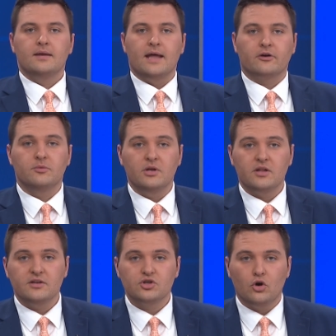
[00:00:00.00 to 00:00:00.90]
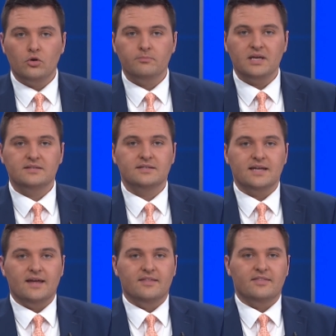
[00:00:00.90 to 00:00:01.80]
Now, community told me
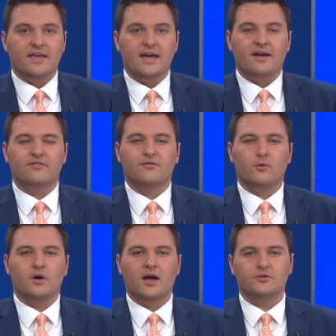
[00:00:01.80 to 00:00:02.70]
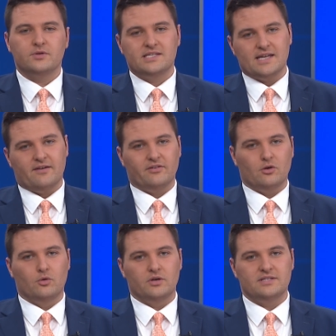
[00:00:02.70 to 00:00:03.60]
today that they have 400 staff in
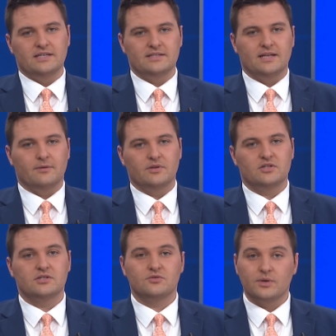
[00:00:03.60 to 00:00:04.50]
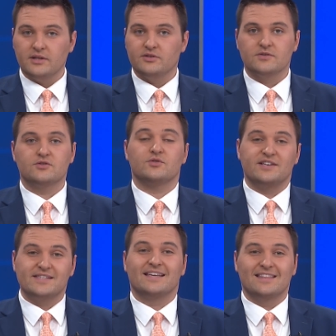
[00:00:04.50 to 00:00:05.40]
quarantine today, which is really just
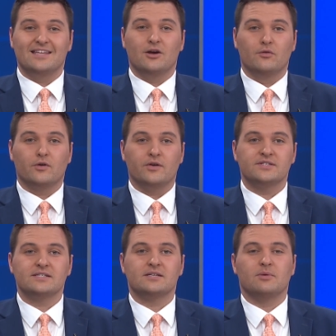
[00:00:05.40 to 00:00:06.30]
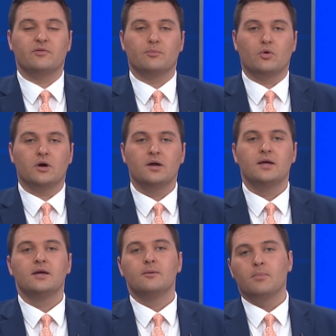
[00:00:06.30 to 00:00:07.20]
stressing the overall system even more.
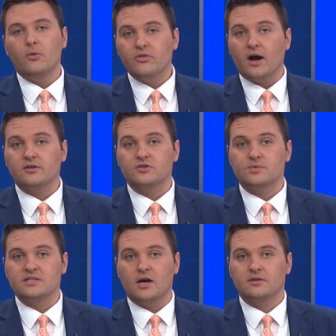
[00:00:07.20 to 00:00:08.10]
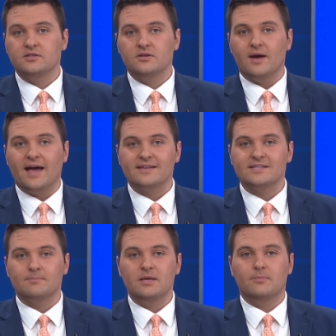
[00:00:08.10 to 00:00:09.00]
Both doctors we talked to asked
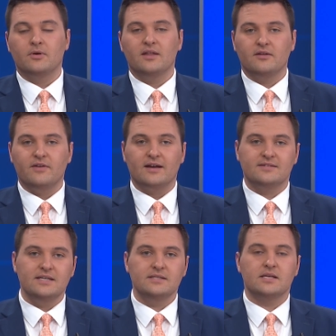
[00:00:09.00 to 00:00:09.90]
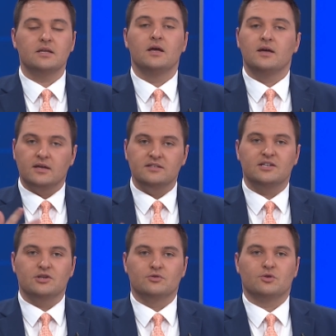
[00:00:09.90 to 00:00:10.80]
that people get their vaccines and
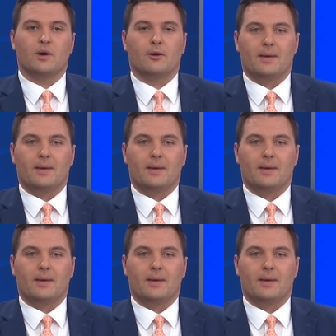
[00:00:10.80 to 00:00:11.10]
continue to wear a